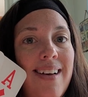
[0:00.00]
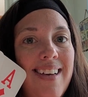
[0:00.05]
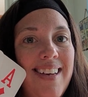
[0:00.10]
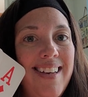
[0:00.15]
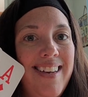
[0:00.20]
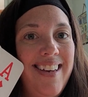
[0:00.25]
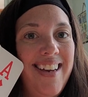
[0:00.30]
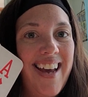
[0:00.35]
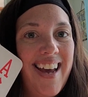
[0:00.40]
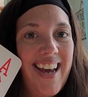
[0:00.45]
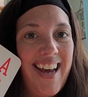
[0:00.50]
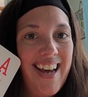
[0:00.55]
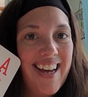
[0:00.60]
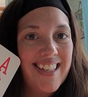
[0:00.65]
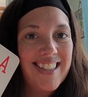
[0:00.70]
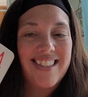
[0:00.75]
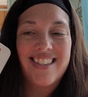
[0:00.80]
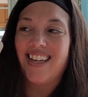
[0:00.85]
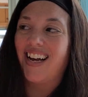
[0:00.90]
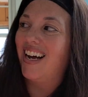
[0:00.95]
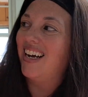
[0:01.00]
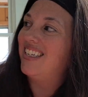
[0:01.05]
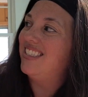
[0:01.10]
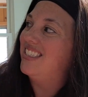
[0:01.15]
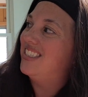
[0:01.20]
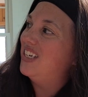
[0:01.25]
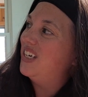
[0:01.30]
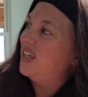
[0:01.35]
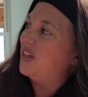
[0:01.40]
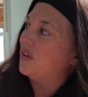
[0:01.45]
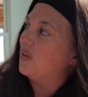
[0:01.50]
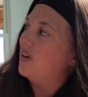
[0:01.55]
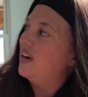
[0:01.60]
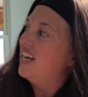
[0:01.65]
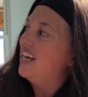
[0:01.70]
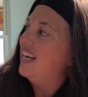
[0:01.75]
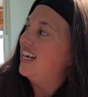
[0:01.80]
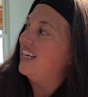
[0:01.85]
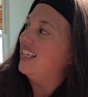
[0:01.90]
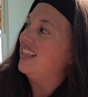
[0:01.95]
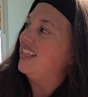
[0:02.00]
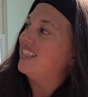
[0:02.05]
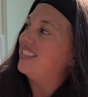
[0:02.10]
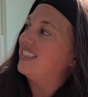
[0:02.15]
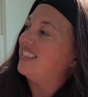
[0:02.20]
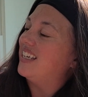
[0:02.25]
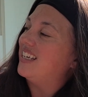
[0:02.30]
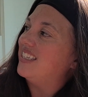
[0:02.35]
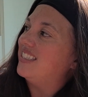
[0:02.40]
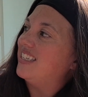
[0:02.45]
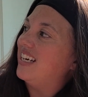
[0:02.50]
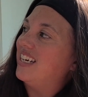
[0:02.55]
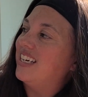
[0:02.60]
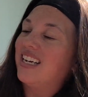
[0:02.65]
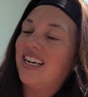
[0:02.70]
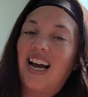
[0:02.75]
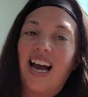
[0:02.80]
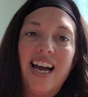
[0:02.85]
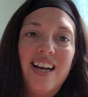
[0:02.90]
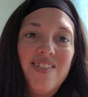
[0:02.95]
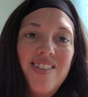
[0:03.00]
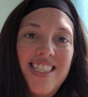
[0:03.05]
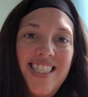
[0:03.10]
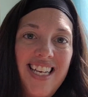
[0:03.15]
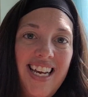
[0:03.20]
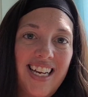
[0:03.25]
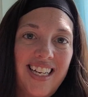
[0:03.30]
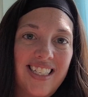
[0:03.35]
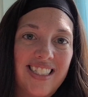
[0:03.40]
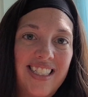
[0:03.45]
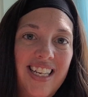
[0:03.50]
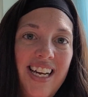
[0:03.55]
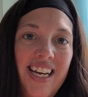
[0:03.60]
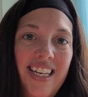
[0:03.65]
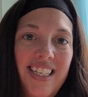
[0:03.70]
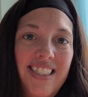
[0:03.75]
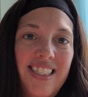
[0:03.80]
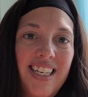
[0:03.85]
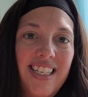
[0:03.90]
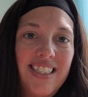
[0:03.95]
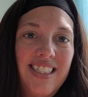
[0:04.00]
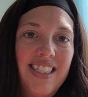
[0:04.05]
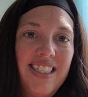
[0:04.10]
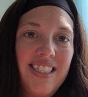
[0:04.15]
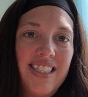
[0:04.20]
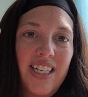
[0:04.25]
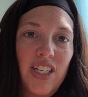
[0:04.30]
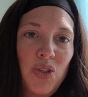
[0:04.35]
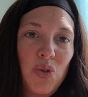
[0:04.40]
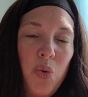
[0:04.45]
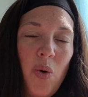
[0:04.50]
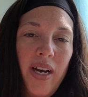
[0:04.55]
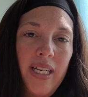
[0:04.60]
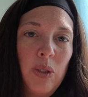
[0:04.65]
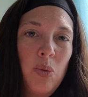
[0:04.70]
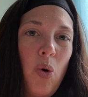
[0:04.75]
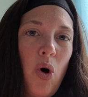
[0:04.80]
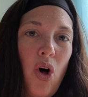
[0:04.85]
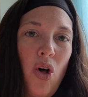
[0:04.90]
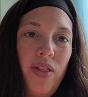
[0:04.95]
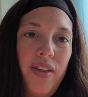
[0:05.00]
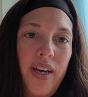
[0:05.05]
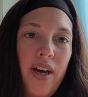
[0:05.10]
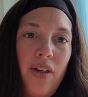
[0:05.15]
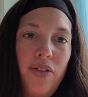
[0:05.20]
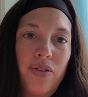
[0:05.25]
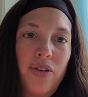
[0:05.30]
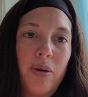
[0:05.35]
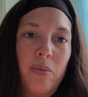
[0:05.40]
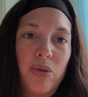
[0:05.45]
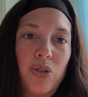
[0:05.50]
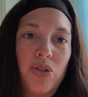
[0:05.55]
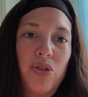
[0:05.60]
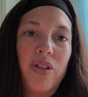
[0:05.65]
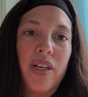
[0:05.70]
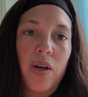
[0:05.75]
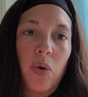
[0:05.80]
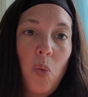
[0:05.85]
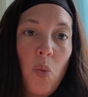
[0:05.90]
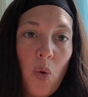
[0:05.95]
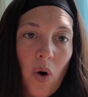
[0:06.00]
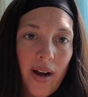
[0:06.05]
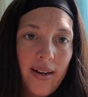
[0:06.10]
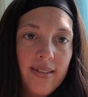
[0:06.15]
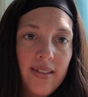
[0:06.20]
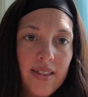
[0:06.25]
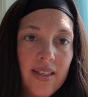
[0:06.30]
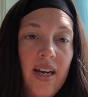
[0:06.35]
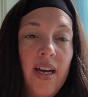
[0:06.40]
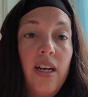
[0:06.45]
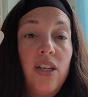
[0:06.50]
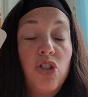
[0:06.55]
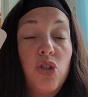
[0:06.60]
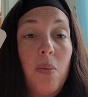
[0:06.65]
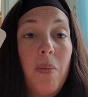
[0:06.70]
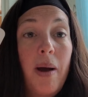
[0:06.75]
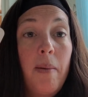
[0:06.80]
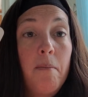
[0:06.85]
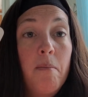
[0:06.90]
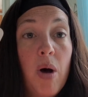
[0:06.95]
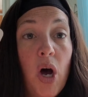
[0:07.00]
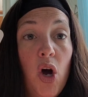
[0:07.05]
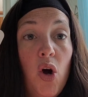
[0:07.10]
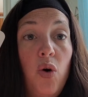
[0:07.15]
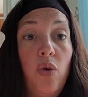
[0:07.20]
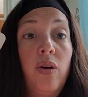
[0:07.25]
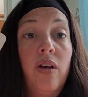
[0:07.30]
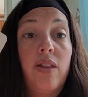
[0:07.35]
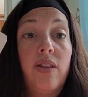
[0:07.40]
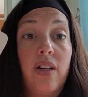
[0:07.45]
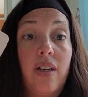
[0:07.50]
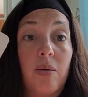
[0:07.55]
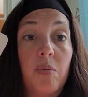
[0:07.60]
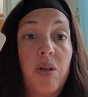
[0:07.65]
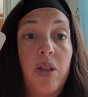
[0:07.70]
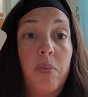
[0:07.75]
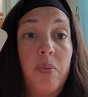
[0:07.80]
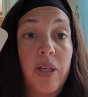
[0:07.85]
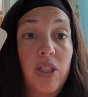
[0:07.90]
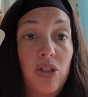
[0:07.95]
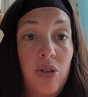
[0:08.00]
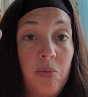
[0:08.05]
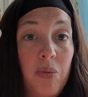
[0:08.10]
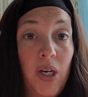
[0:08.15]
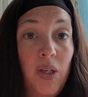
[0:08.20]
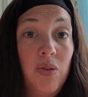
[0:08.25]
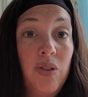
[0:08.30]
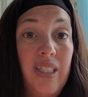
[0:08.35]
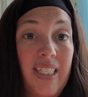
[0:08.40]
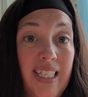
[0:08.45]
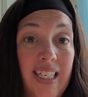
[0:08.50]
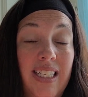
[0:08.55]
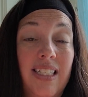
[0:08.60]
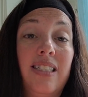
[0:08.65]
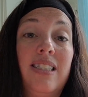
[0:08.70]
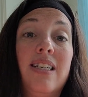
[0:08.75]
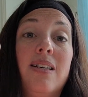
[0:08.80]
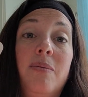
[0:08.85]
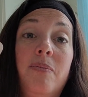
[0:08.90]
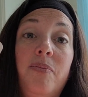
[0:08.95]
Yes, I do. In this set of data, I have 6. 6 is there twice while all the other numbers are there once. So my mode, the number that appears the most, is